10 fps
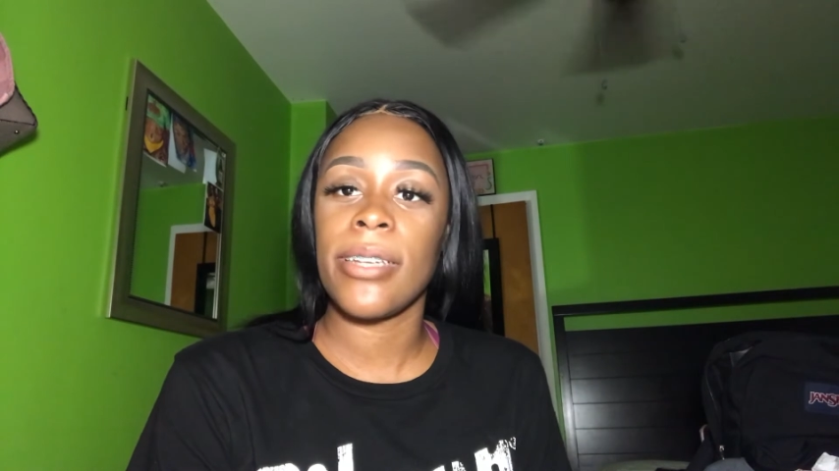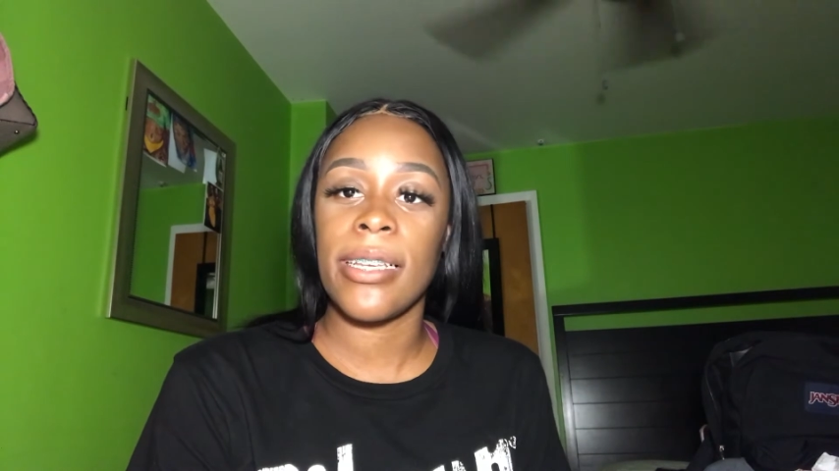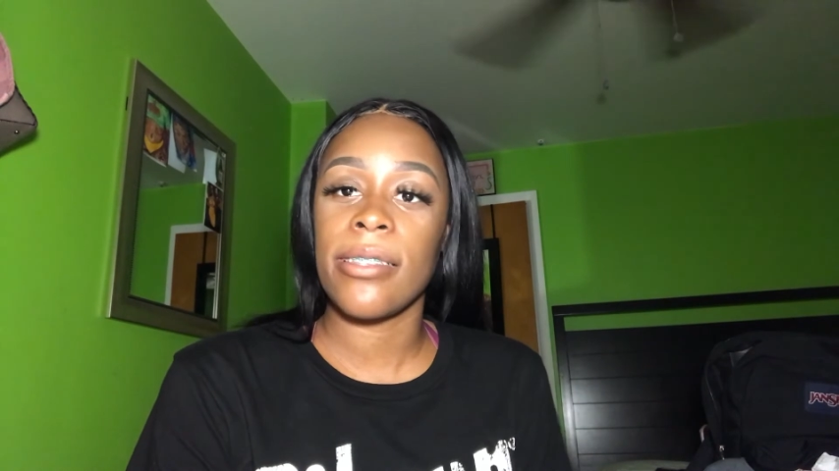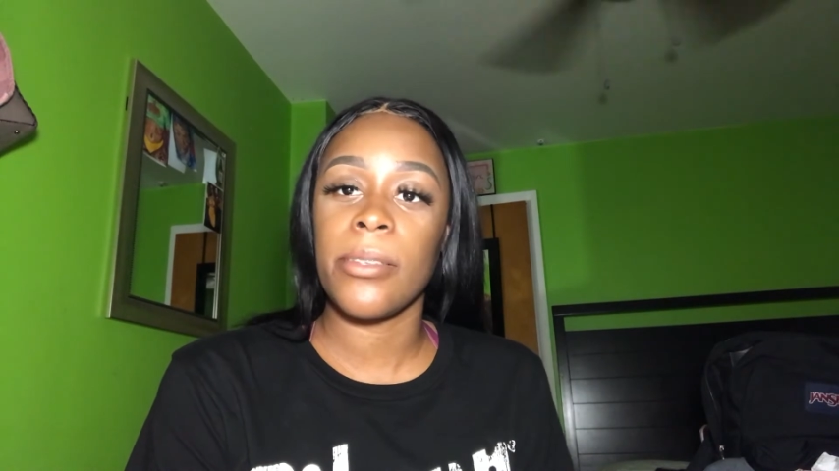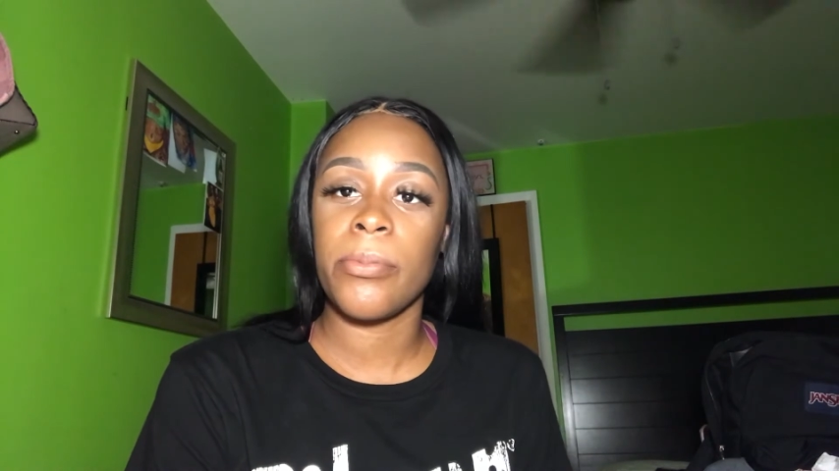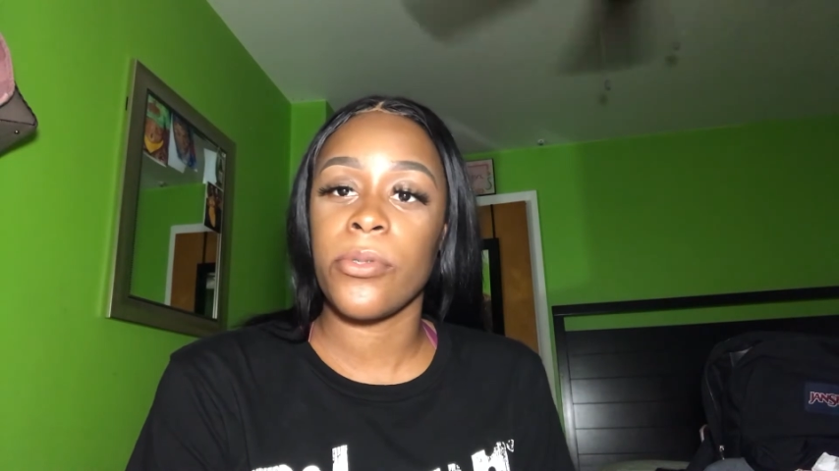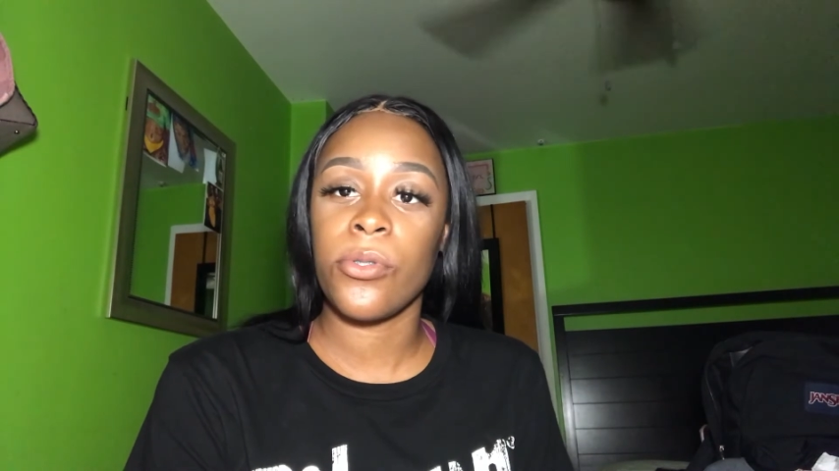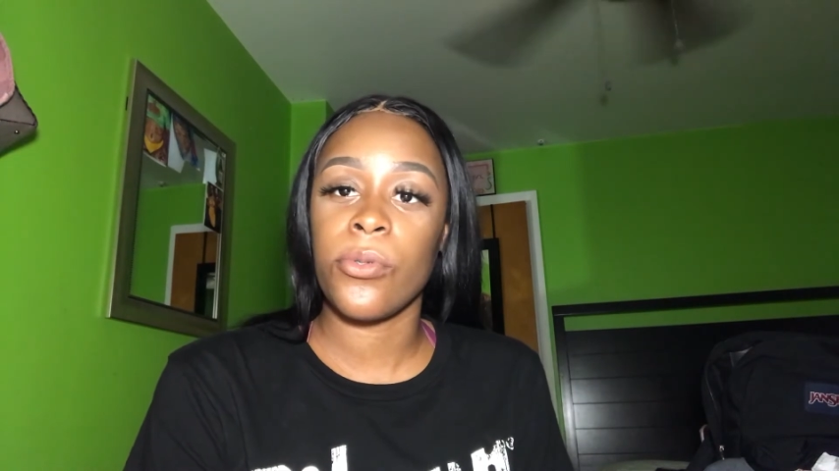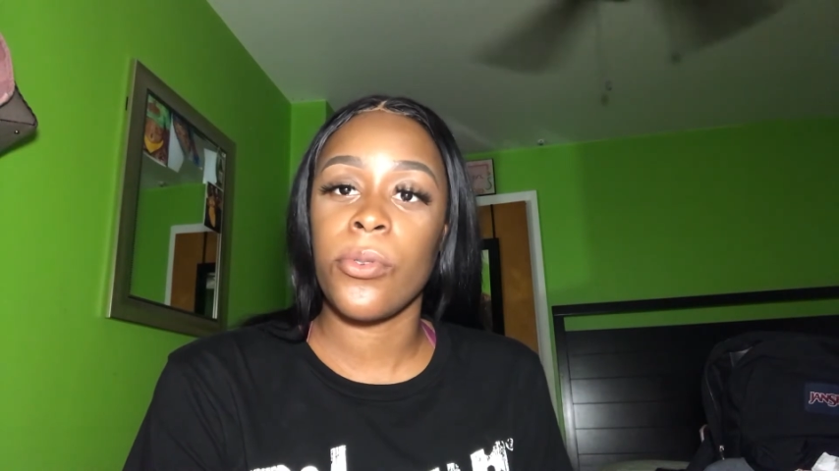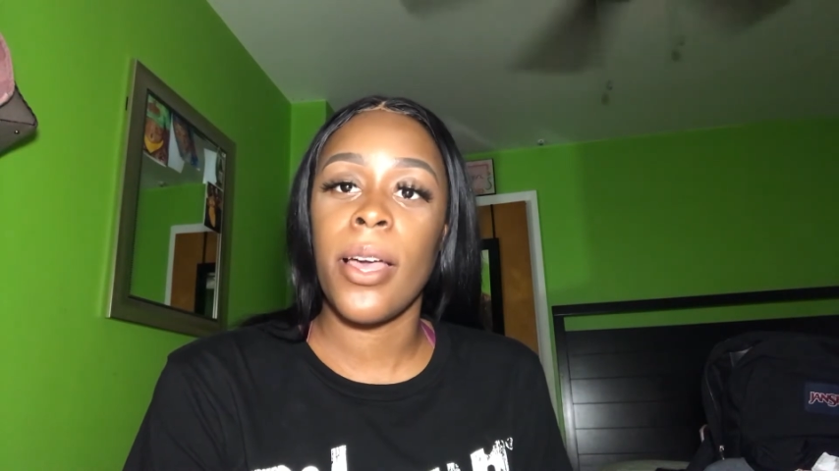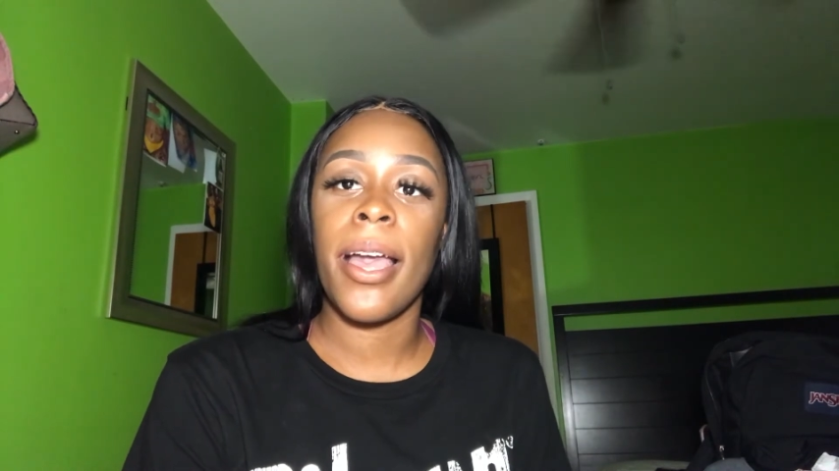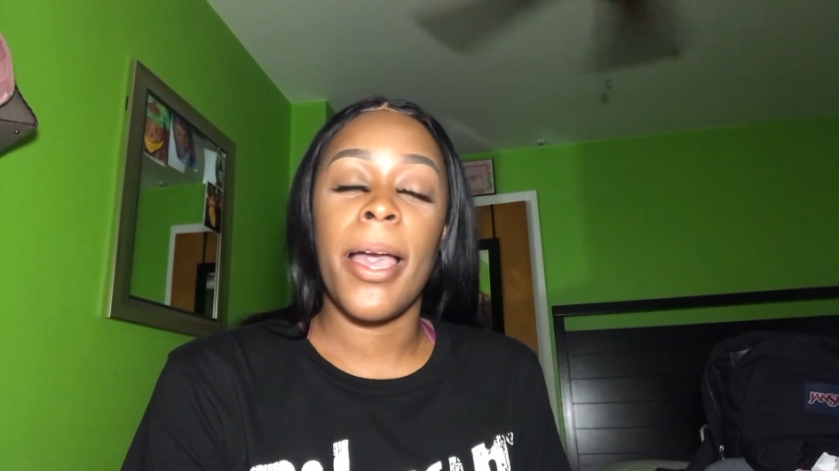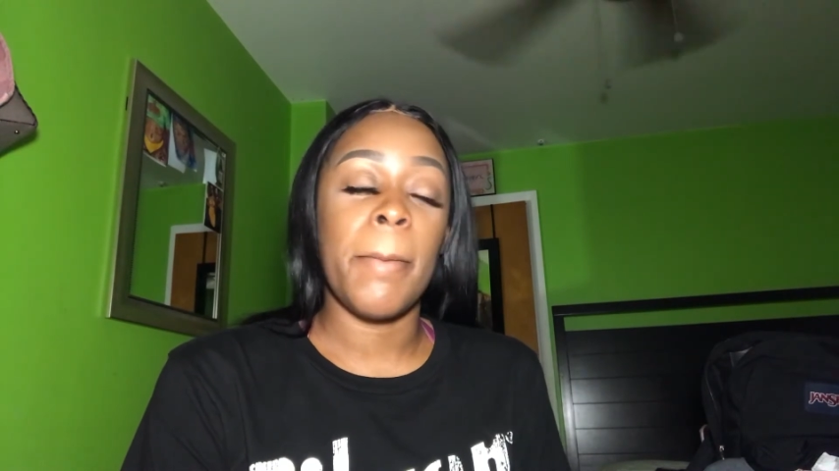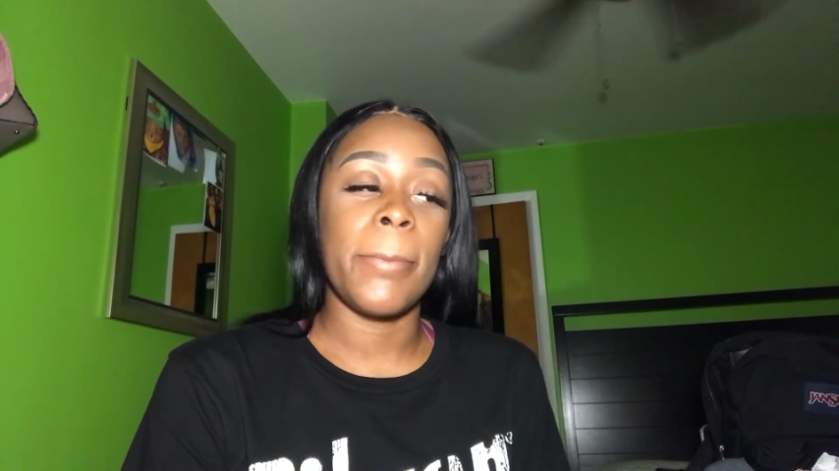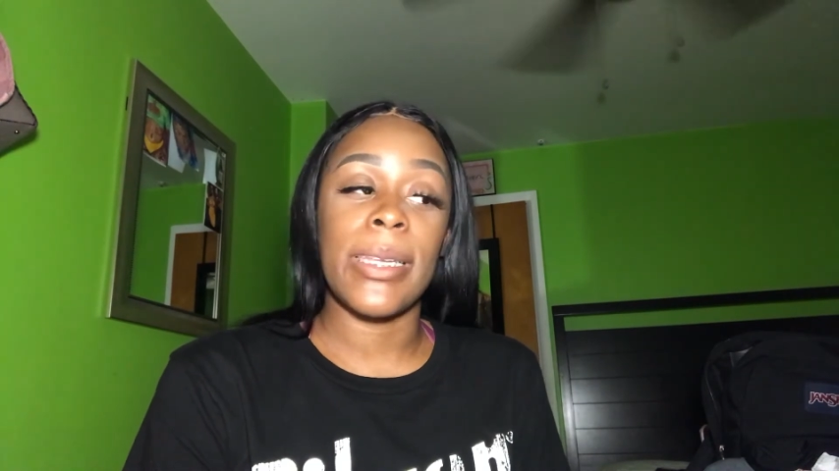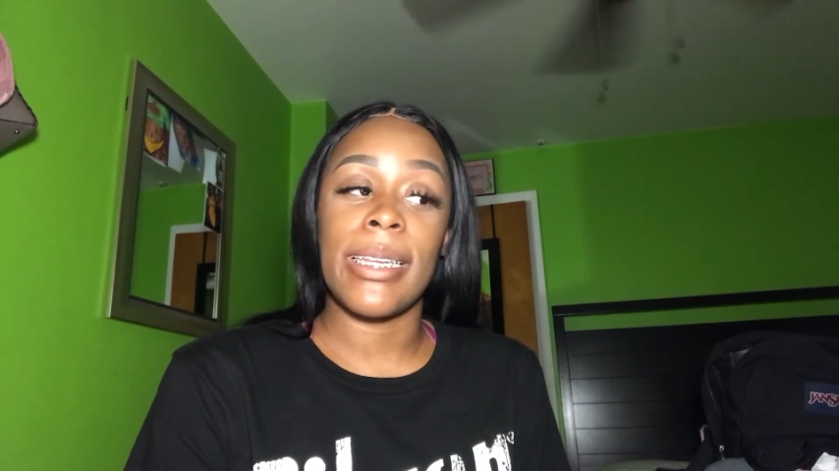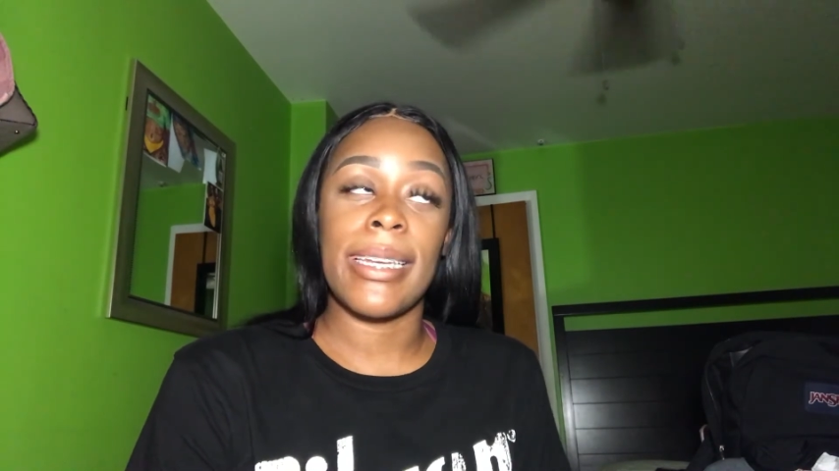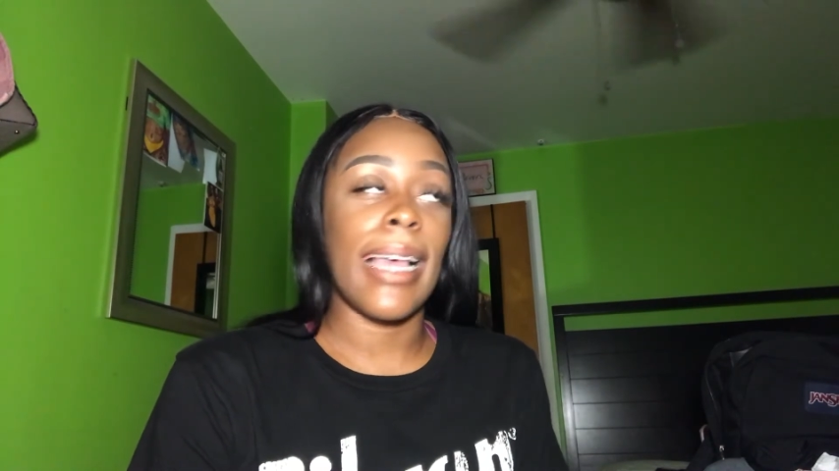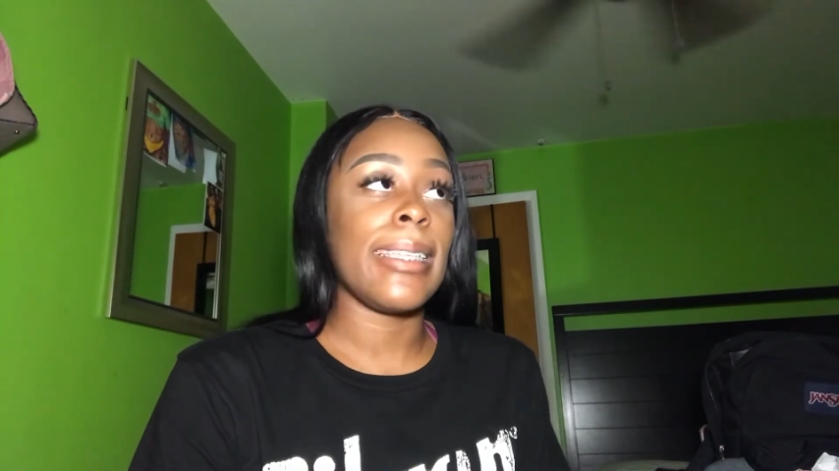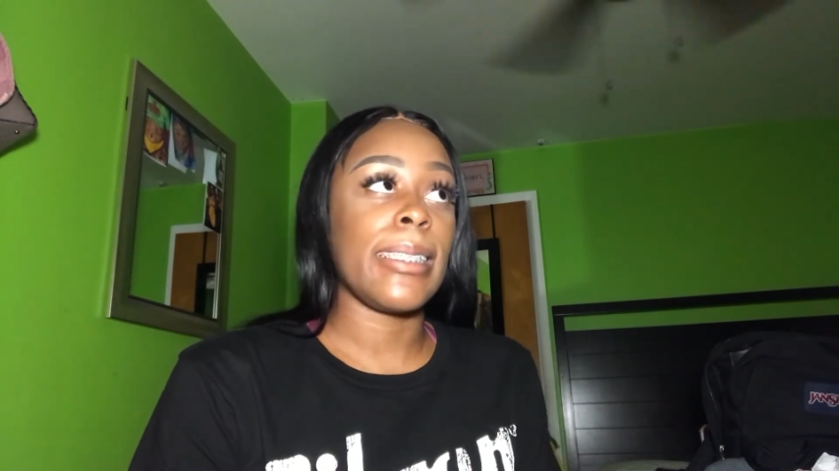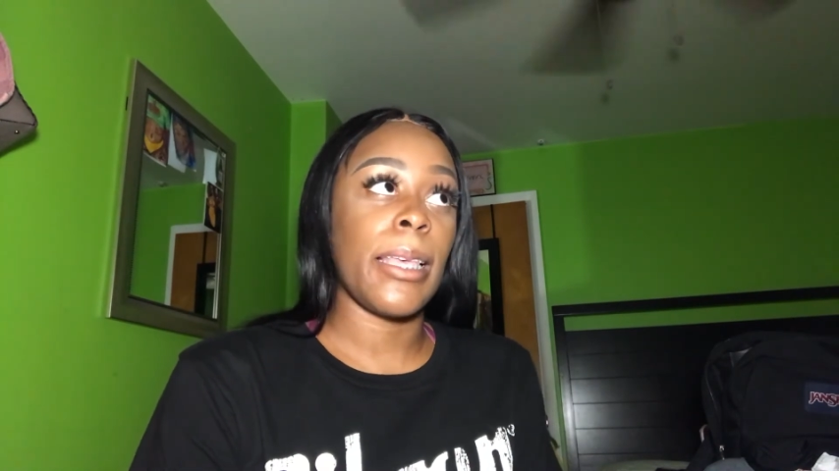dead sleeper too, but then that